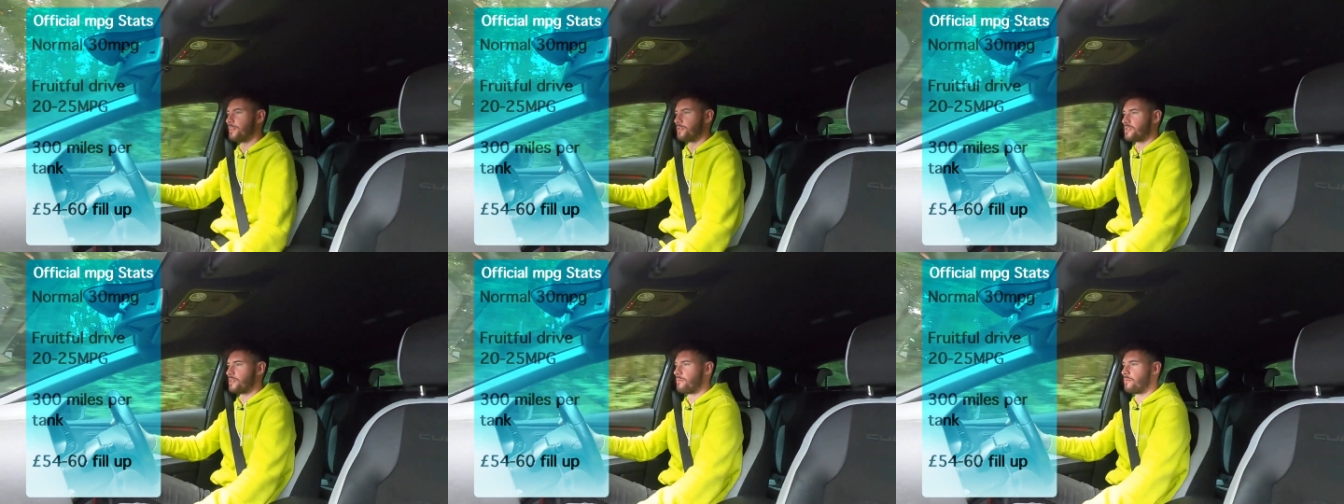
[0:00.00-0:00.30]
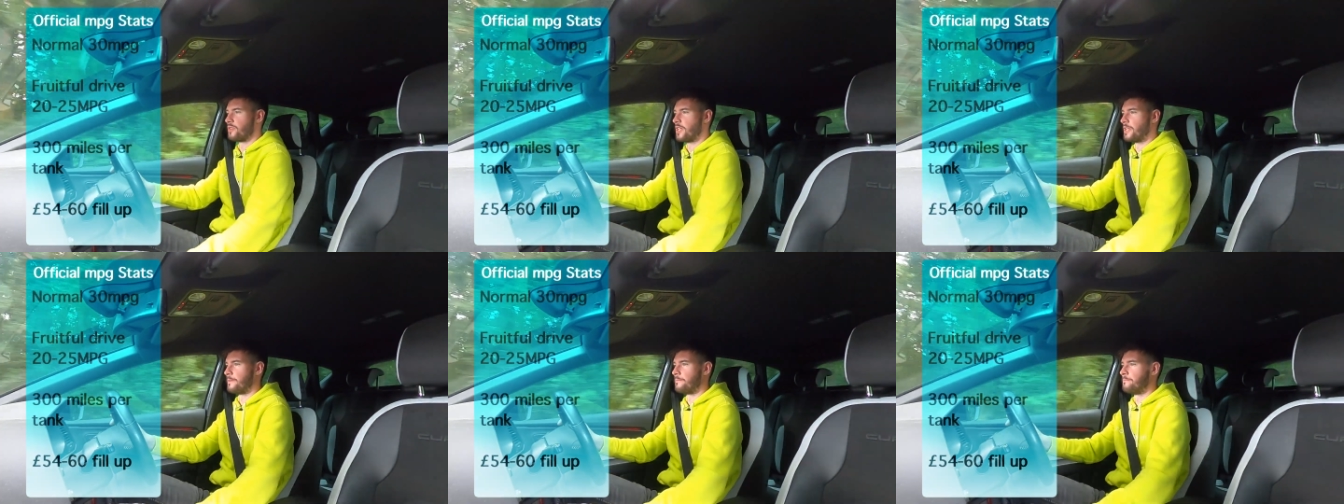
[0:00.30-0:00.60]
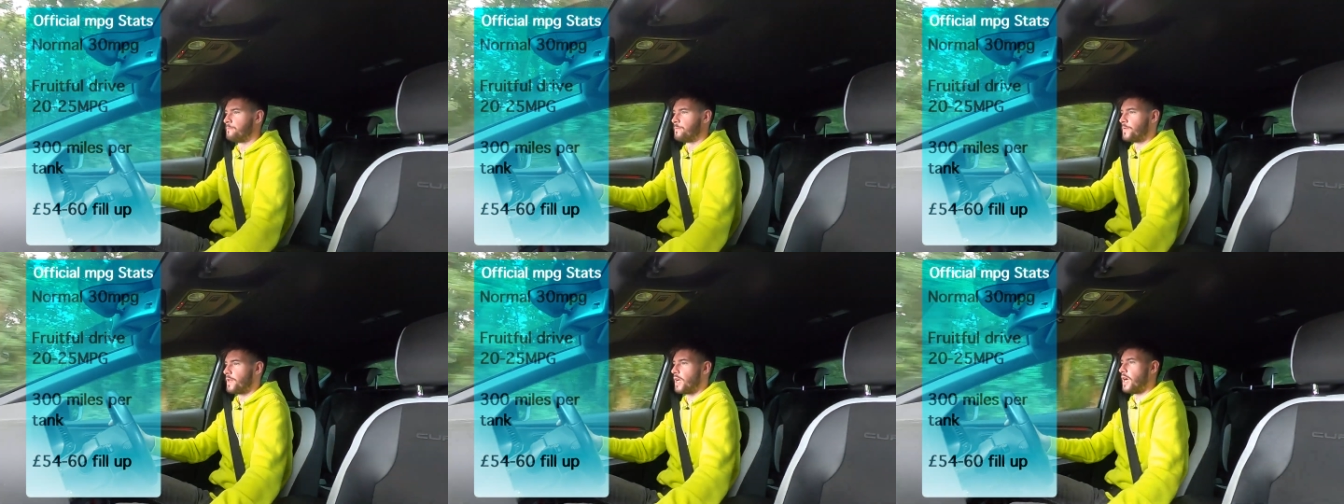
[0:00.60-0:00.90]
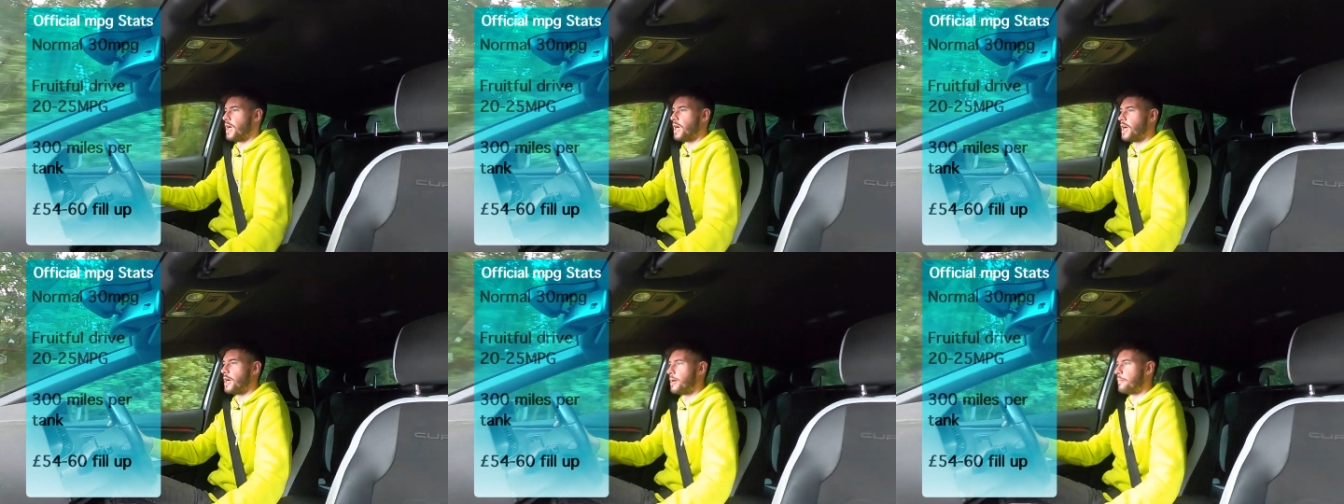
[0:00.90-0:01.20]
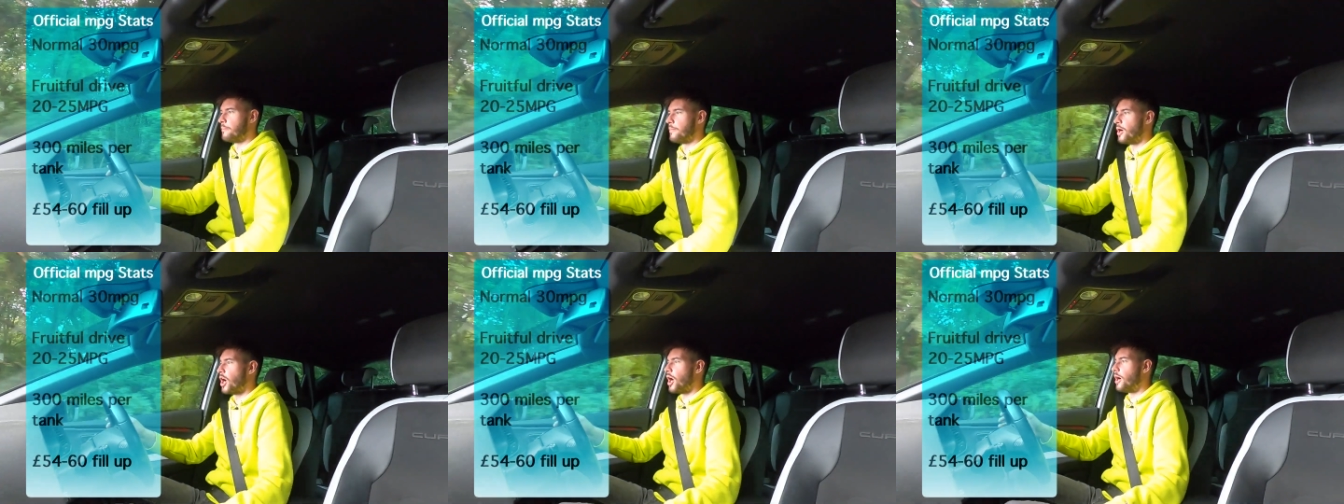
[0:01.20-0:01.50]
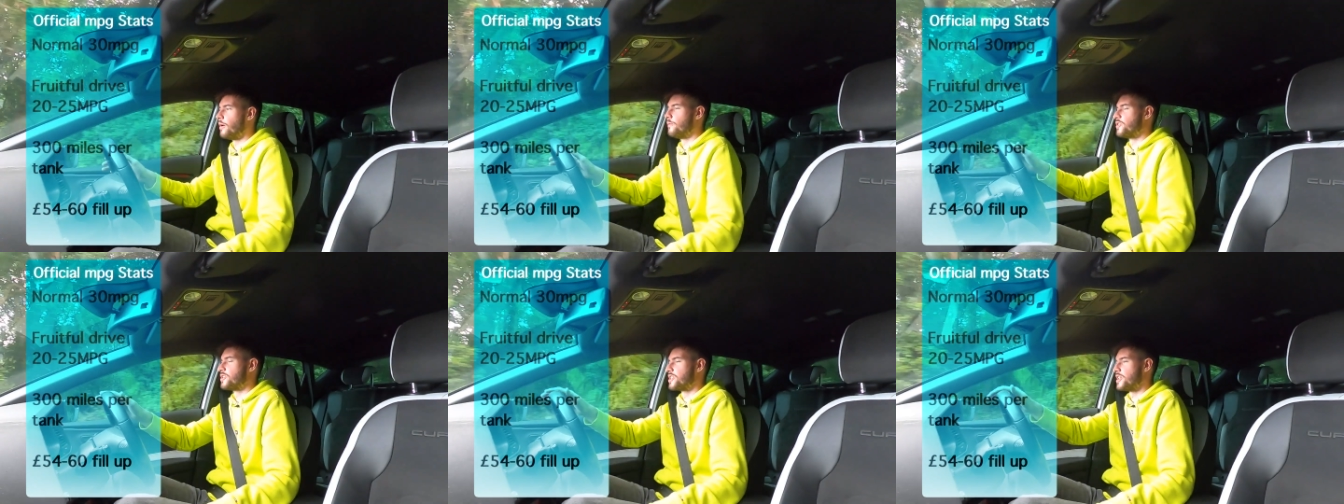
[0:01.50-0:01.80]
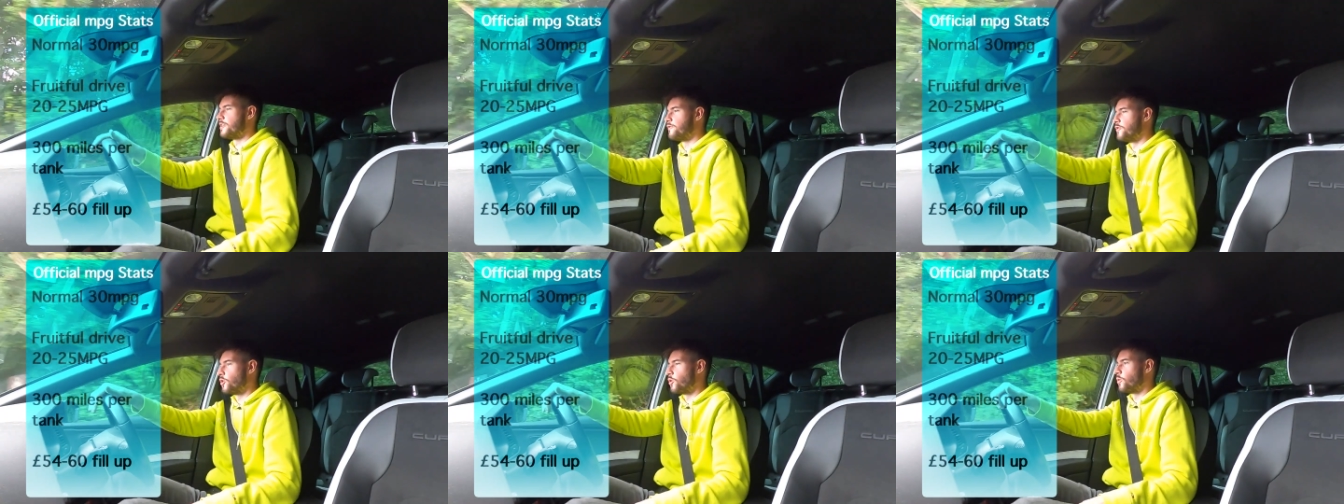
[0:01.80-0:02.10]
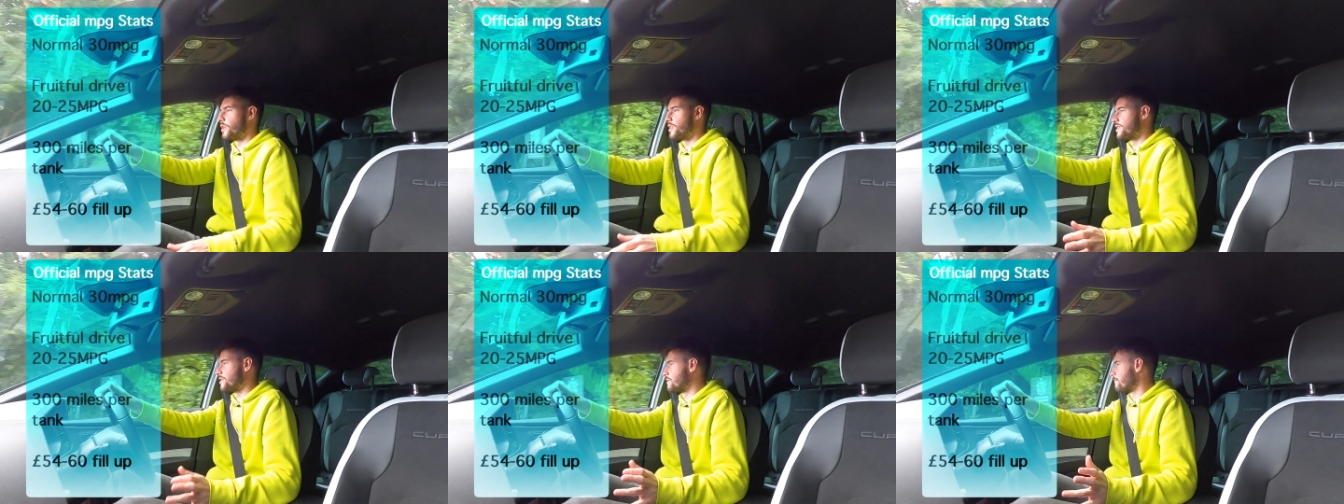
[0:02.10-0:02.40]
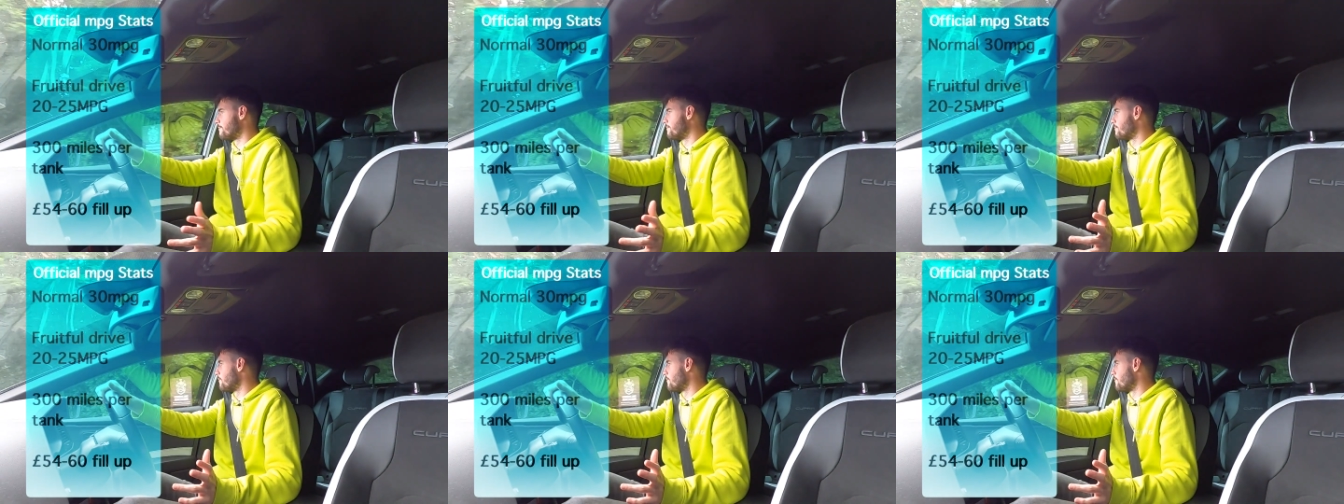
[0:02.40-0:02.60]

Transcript: or something. Um, obviously fuel is